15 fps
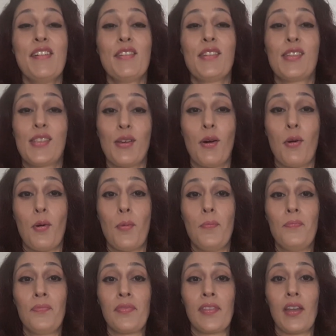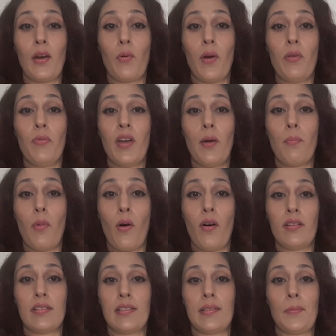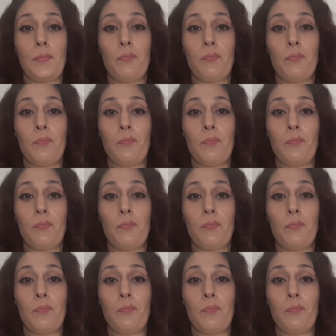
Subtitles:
So when we are born,